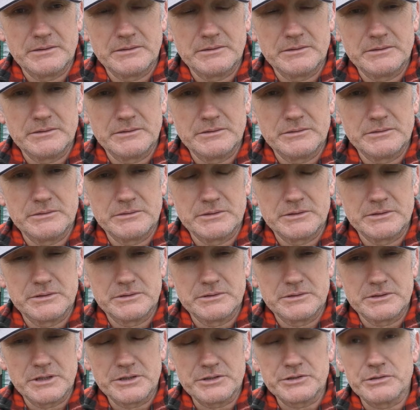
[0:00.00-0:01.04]
oh
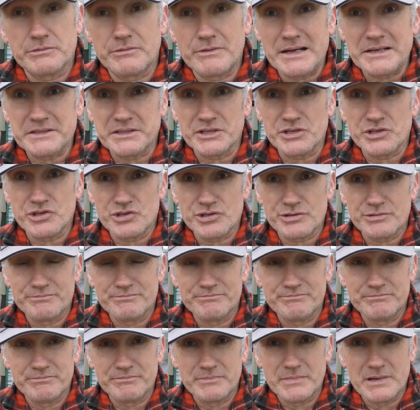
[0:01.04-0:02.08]
good god, the radish.
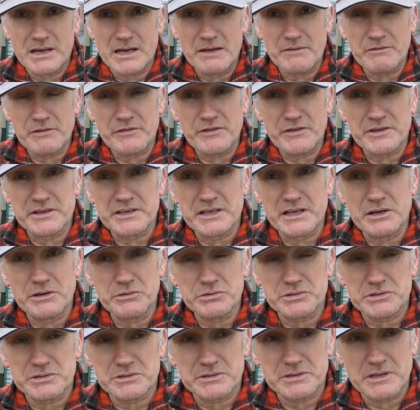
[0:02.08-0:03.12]
Everything
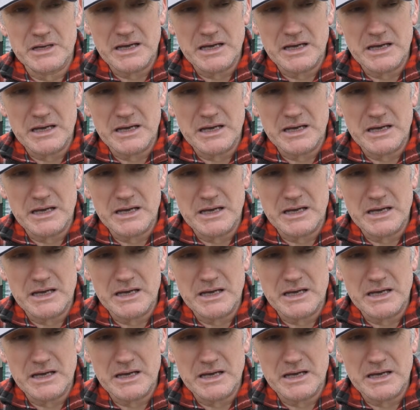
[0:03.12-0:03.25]
else